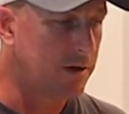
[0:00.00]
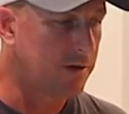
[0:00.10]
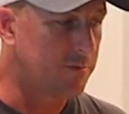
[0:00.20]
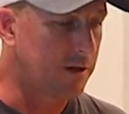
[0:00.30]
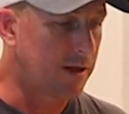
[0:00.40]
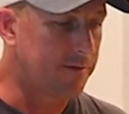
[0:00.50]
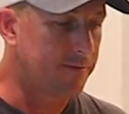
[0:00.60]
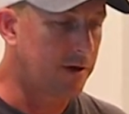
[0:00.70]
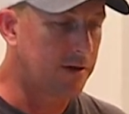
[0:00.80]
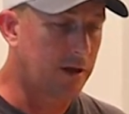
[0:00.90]
It's been a lot of
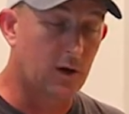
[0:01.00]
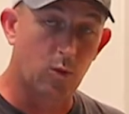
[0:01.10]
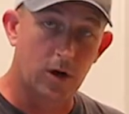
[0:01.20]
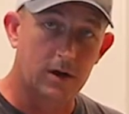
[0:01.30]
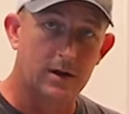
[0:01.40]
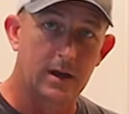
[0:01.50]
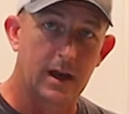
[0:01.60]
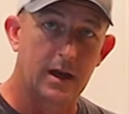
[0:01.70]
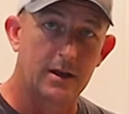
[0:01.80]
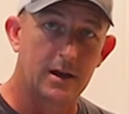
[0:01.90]
fun, a lot of work, and